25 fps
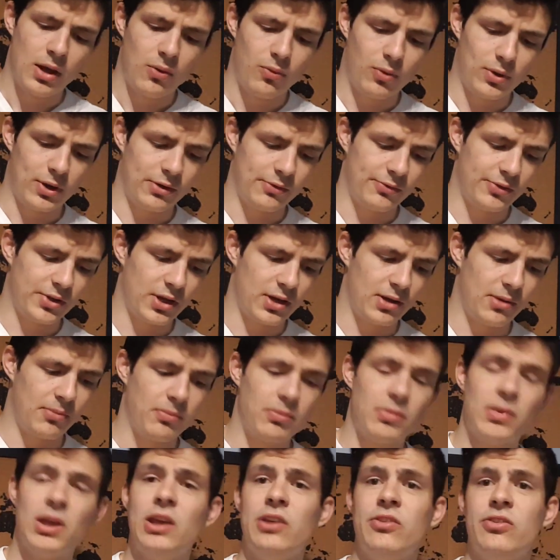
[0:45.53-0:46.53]
one of
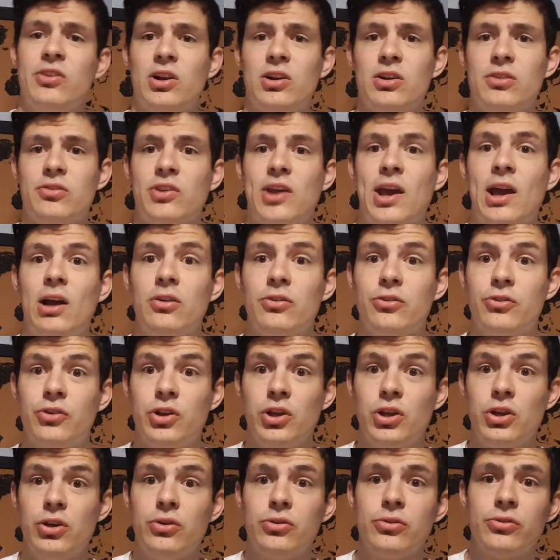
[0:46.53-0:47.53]
the easier scales
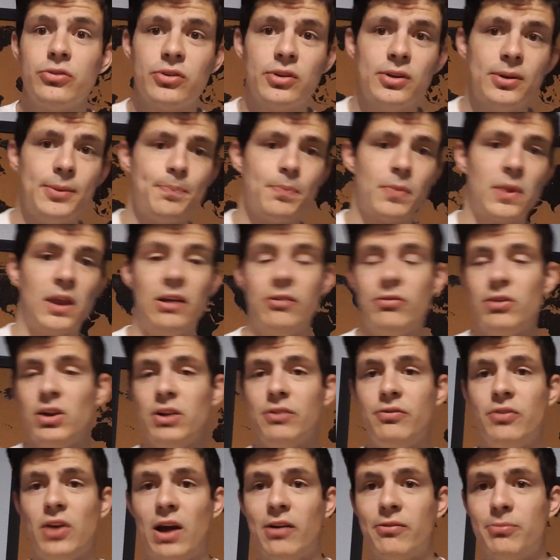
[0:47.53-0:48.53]
to use even
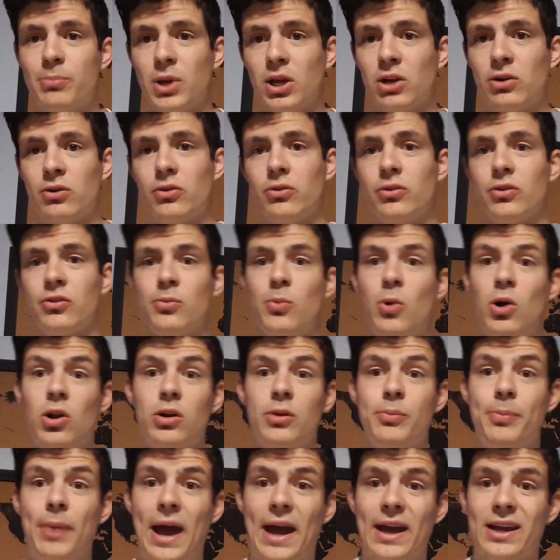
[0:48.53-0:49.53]
if you have bigger or
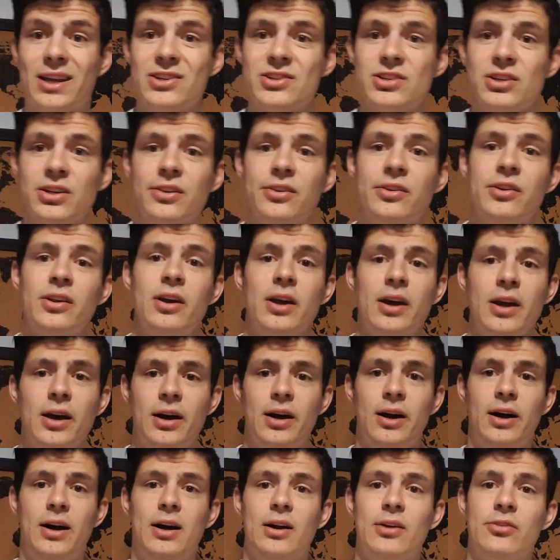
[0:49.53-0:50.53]
smaller packages.
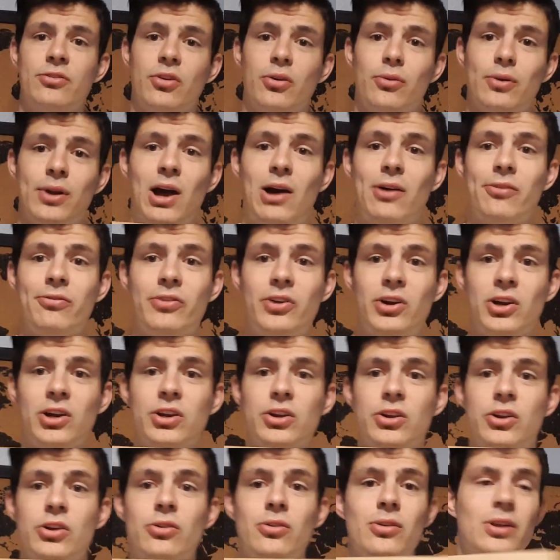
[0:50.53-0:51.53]
Uh, so without further
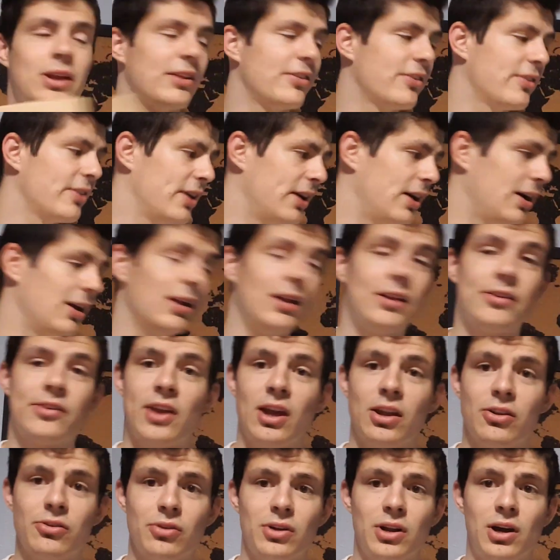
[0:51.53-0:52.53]
ado, let's uh, let's
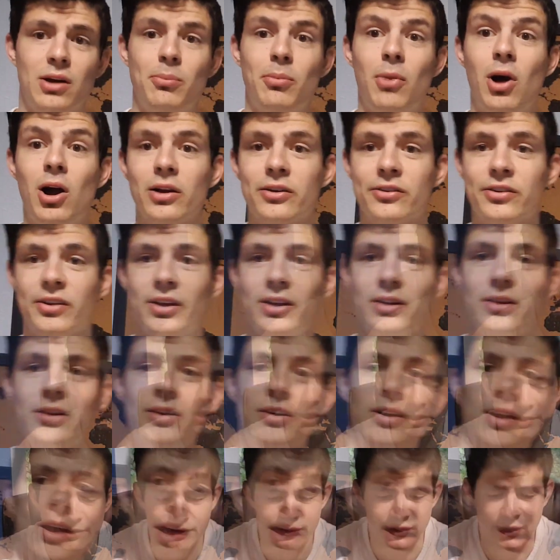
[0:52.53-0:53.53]
get to the unboxing.
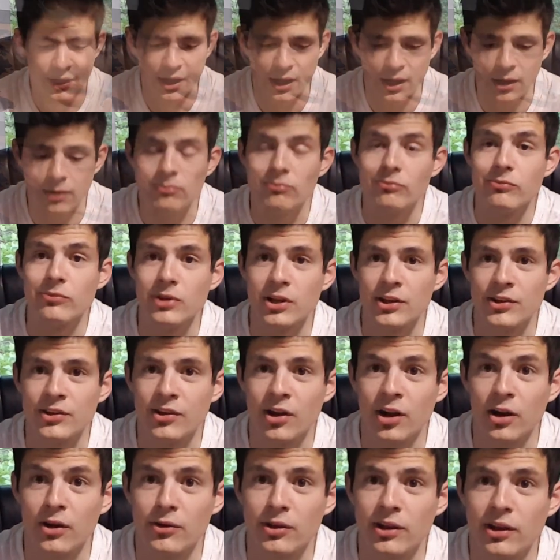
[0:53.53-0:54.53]
So um, let's
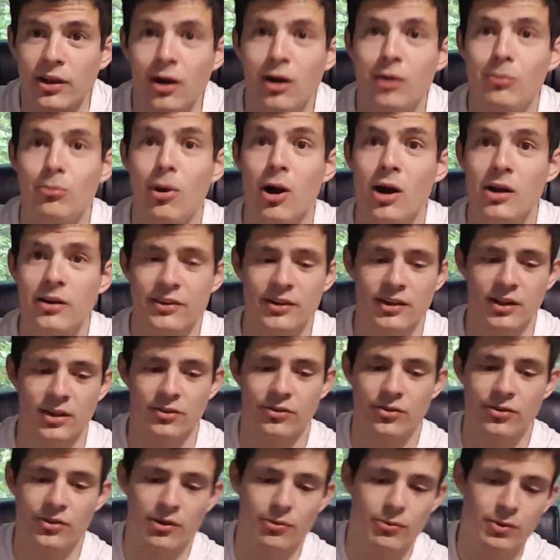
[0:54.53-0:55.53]
start
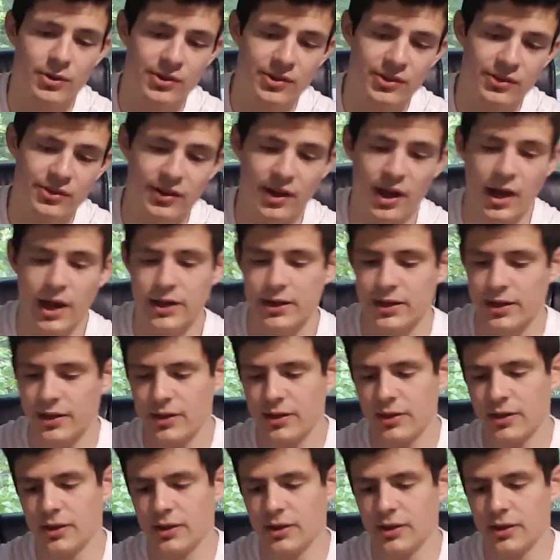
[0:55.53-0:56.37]
unboxing to see what's inside.